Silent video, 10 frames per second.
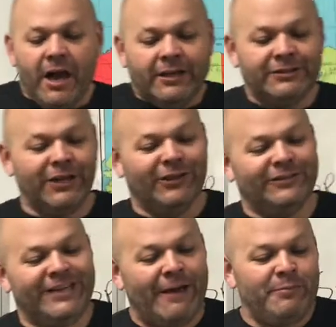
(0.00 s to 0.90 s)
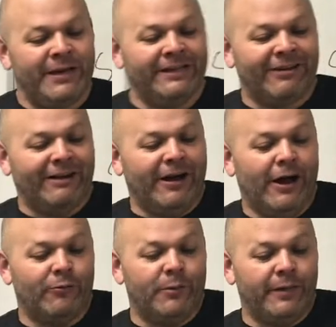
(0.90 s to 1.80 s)
So, Taiping
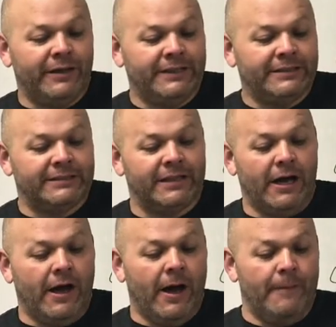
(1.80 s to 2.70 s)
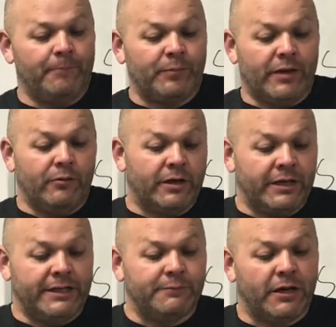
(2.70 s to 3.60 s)
Rebellion is, we're going
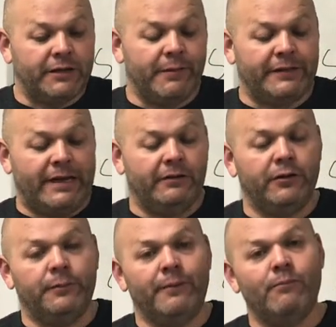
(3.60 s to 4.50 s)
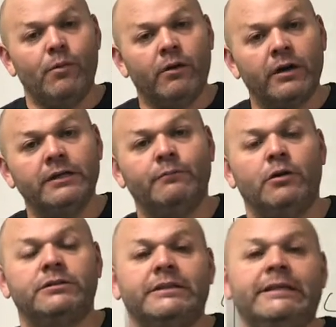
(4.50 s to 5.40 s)
to keep talking about that a little bit more,
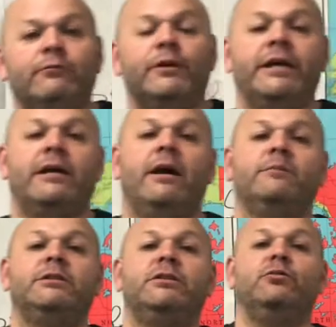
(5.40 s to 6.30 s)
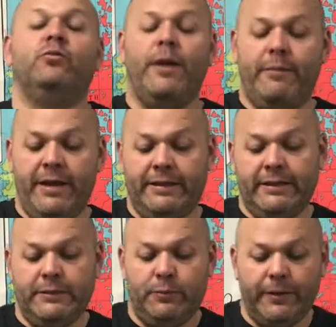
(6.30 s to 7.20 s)
mostly when it comes to women at
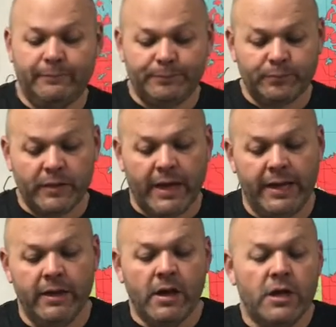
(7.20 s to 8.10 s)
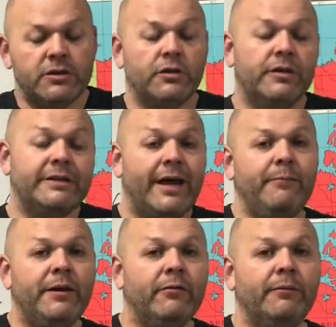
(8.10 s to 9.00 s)
this point. Okay, so the
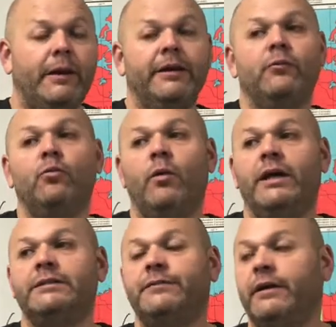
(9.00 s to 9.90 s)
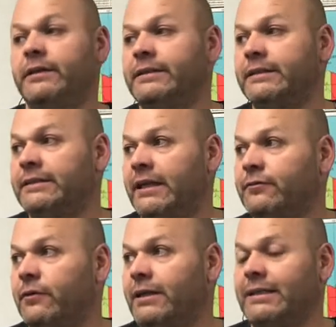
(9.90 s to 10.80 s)
Taiping Rebellion was fairly
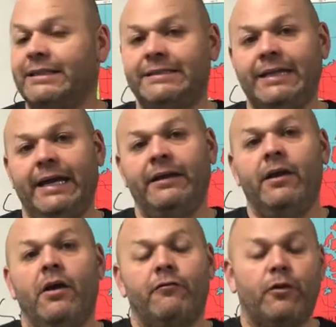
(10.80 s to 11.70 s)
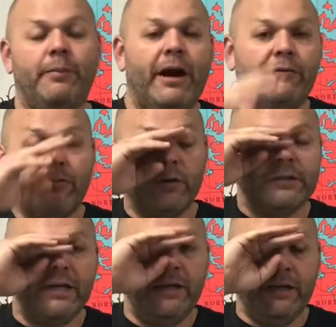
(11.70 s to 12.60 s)
successful, as I said, for about
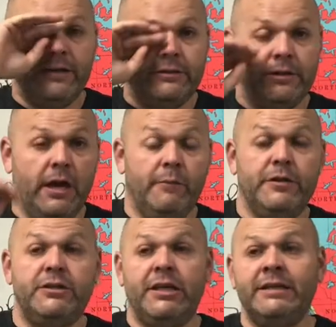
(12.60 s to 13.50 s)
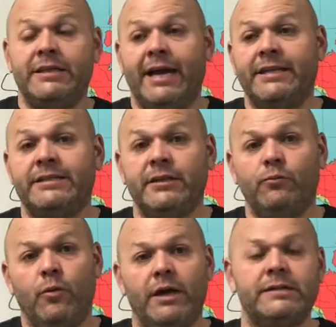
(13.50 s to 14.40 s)
14 years. The Qing dynasty
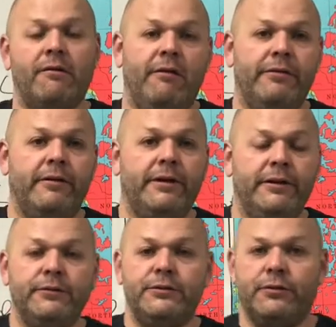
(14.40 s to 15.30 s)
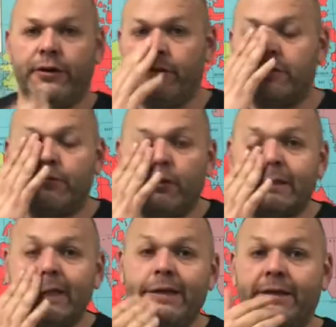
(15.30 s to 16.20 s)
was on their heels during those
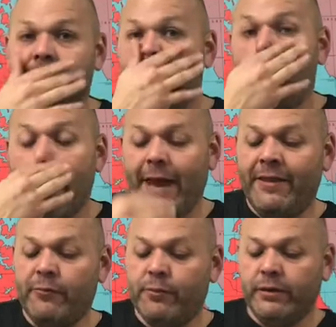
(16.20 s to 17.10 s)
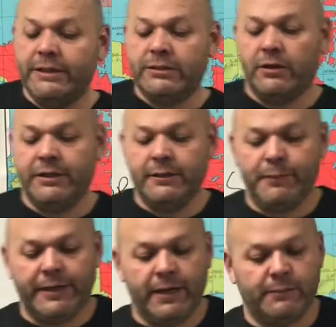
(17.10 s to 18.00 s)
14 years, and they really started to
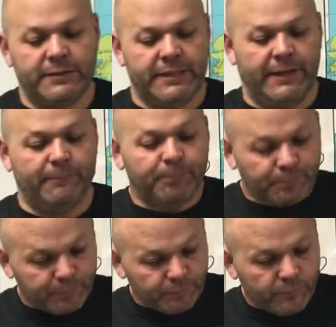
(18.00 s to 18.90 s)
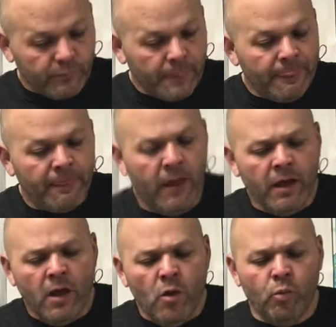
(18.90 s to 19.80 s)
pick up steam.
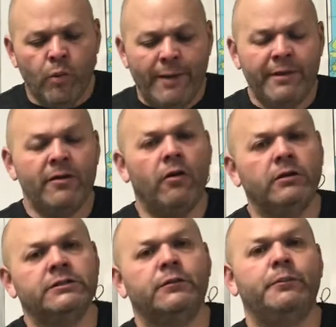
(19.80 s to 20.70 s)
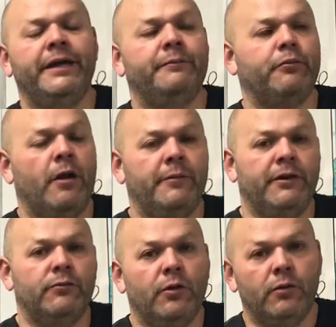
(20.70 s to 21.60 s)
Women also played a prominent
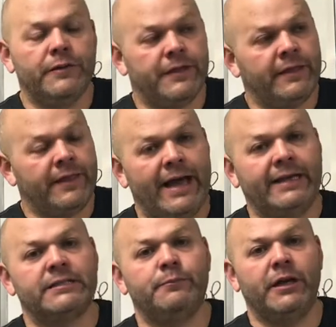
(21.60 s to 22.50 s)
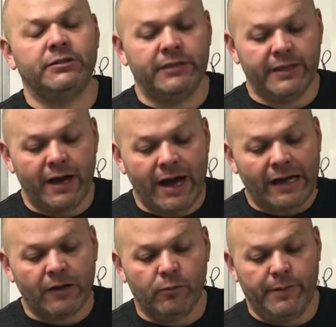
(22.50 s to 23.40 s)
role within especially the
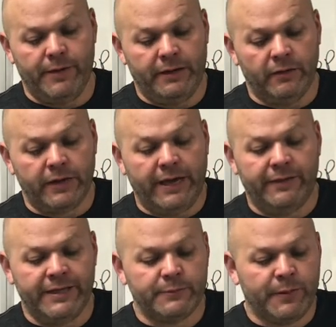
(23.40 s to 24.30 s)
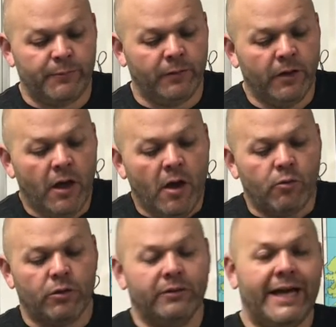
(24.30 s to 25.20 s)
Hakka women. Okay, these people
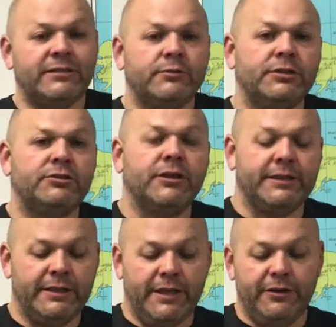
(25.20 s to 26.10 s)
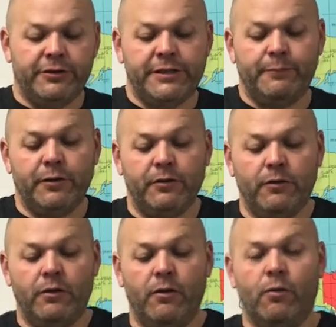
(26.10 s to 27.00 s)
were less restricted than your
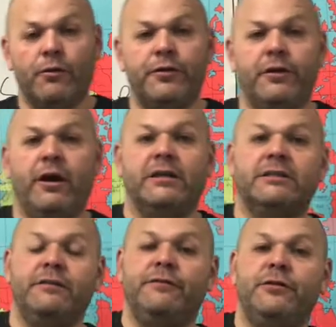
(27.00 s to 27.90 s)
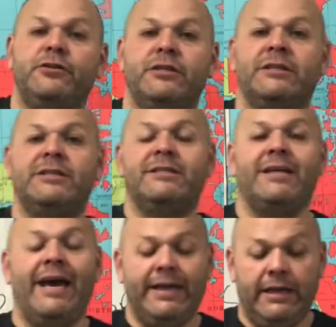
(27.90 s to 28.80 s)
typical Orthodox Confucian
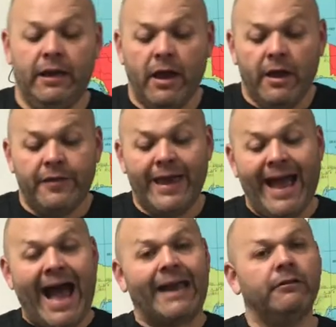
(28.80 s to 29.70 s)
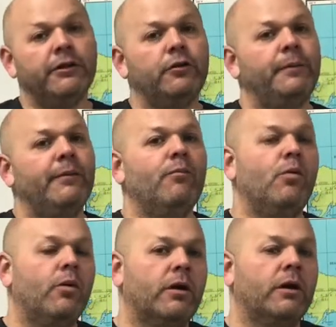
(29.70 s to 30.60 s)
society. They had a little bit
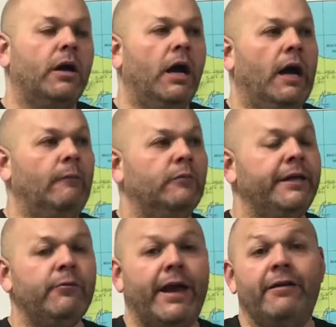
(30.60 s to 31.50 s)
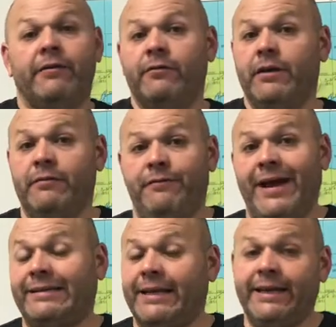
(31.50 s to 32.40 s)
more leeway, and in
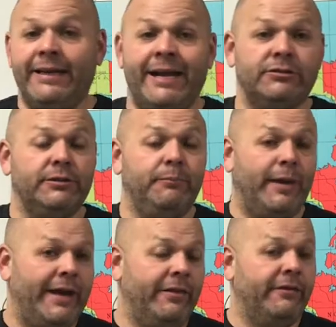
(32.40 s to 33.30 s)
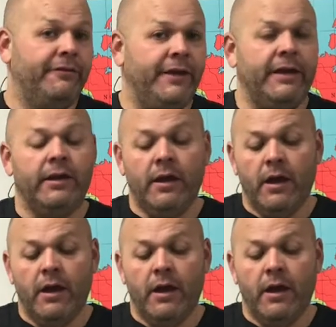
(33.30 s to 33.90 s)
fact, they didn't actually bind their feet.